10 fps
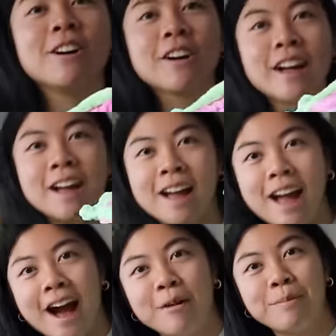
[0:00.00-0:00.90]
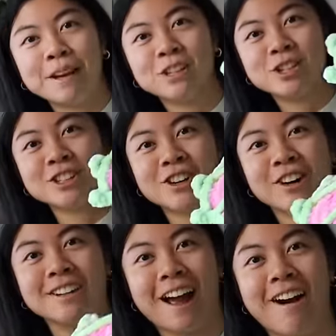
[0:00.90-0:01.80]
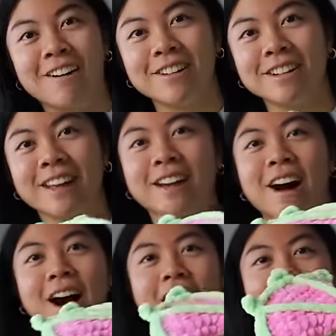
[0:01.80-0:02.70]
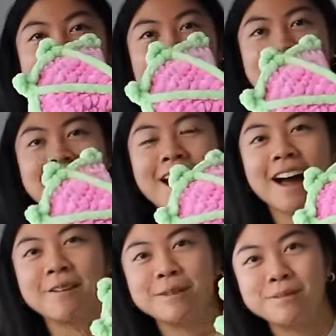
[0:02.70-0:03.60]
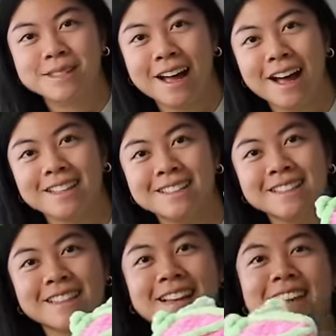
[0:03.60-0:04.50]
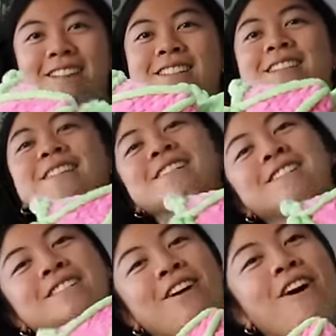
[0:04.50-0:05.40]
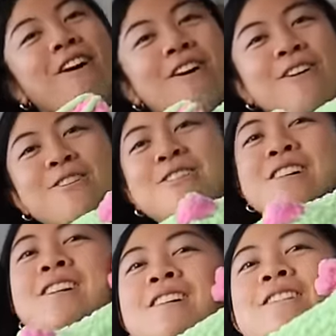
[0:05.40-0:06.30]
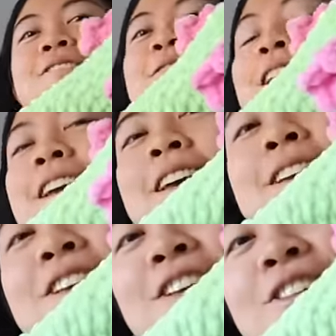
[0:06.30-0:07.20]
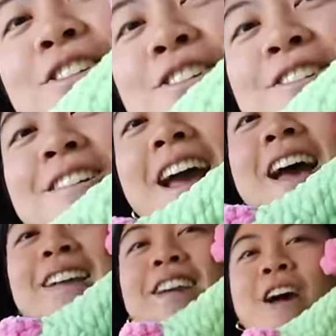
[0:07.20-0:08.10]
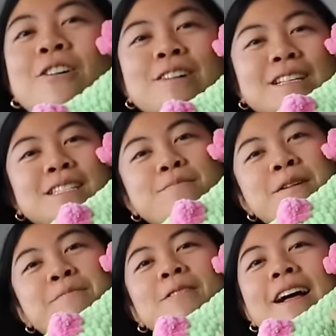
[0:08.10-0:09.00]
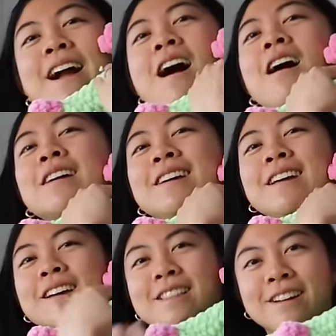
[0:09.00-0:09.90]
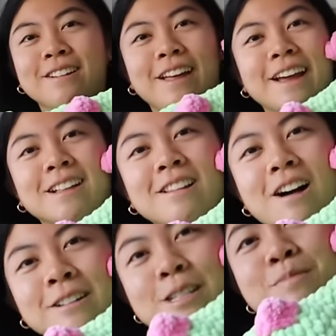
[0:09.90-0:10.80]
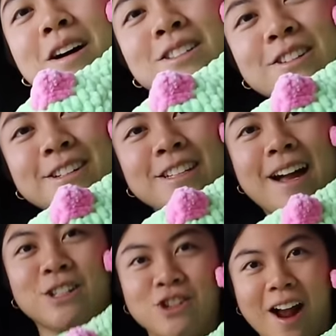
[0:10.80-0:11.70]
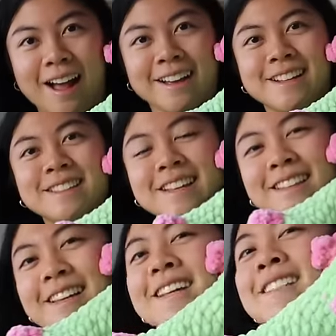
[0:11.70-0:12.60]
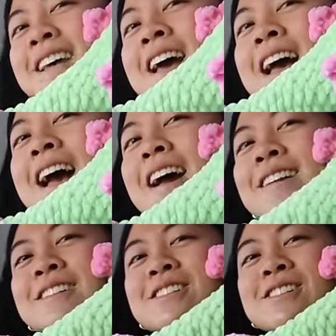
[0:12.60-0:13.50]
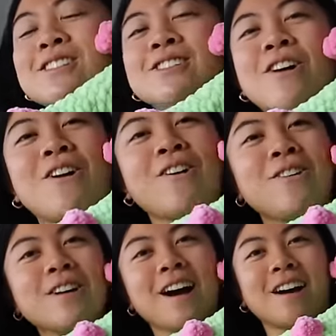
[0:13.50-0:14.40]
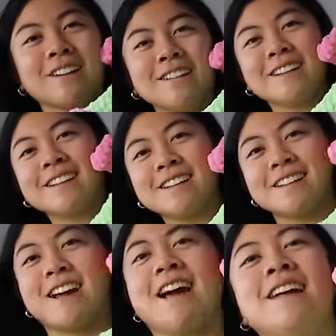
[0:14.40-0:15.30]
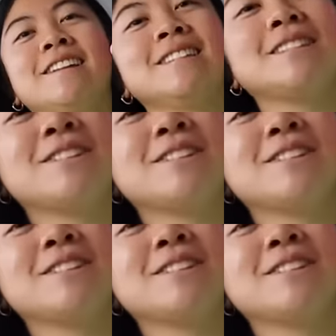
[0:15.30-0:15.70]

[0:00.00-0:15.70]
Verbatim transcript: look how big she turned out. Like I, I'm obsessed. Like she is so freaking cute. And I always see people like hugging their like Loch Ness monster slash dragons like this. And it's just so cuddly and